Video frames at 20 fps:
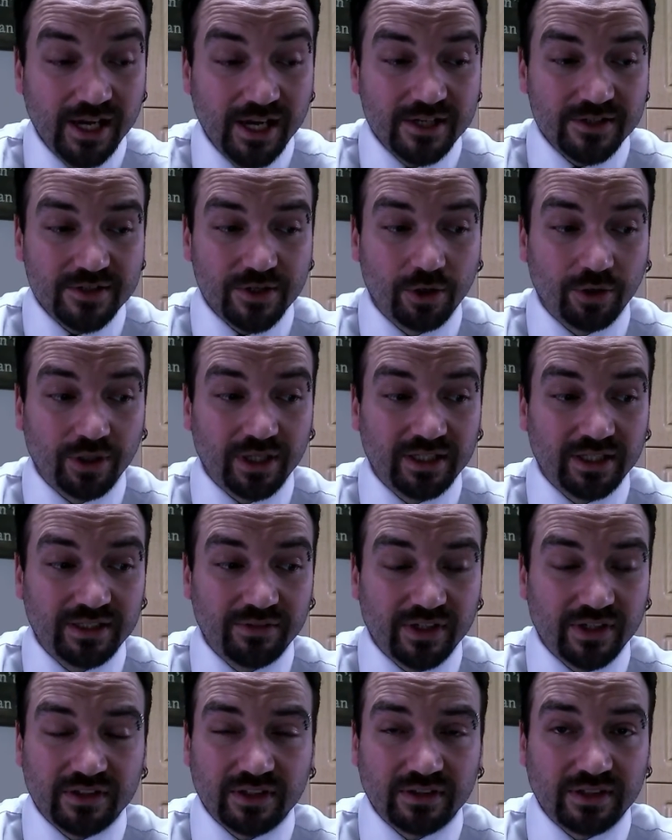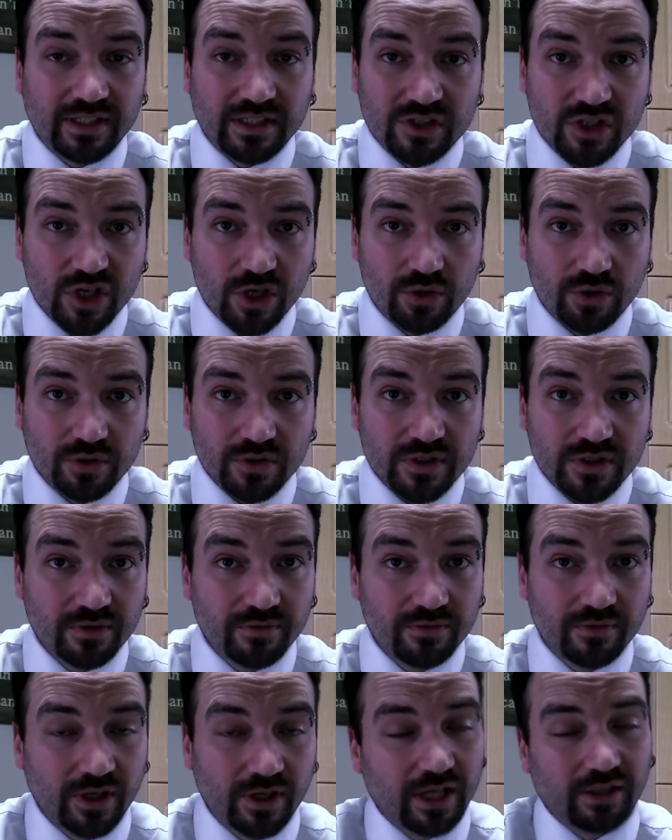So in the event that they don't,
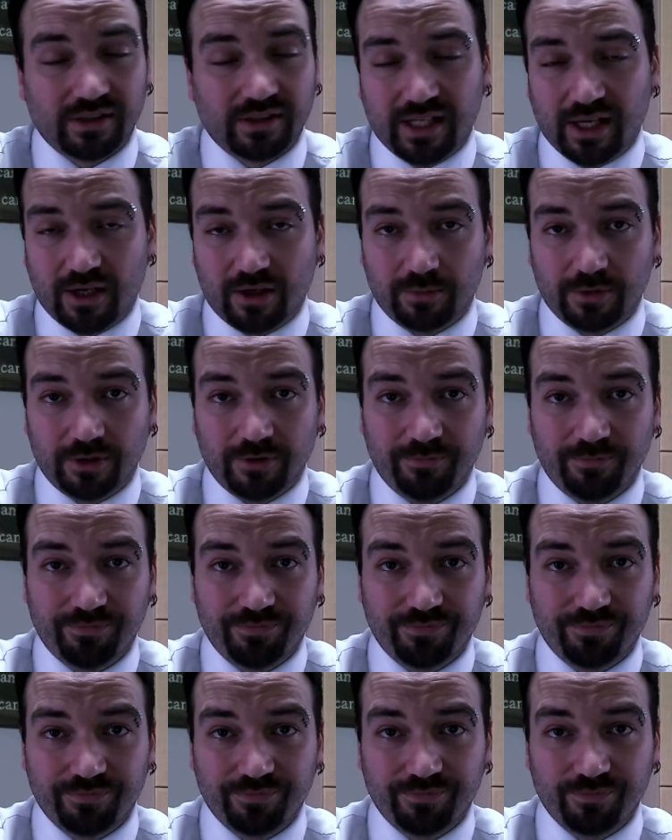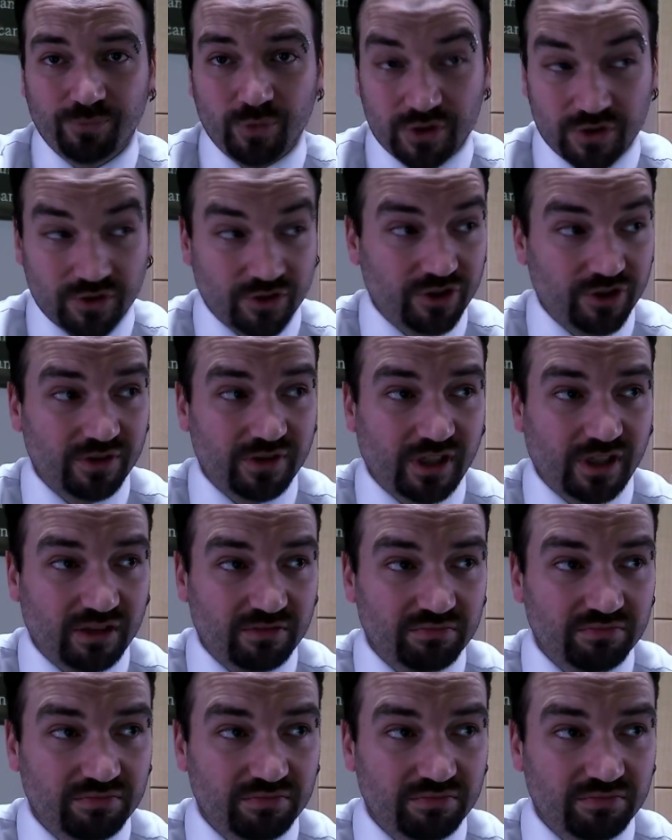they're held accountable, which is a good thing.